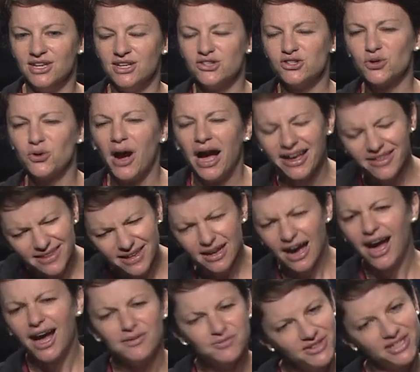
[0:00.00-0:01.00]
So I think,
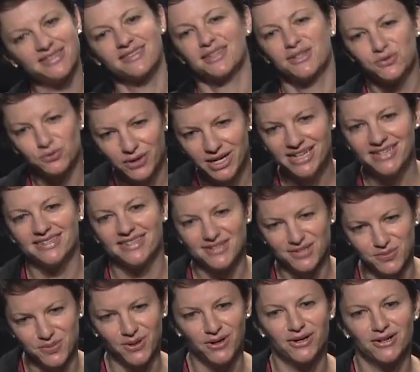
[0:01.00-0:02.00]
obviously, race is
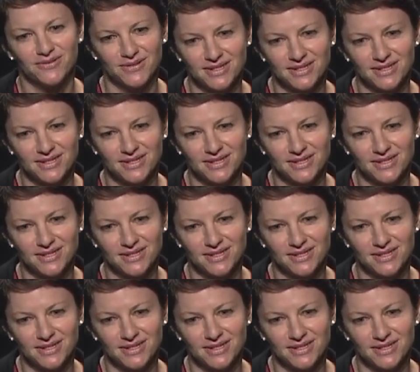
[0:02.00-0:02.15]
a part of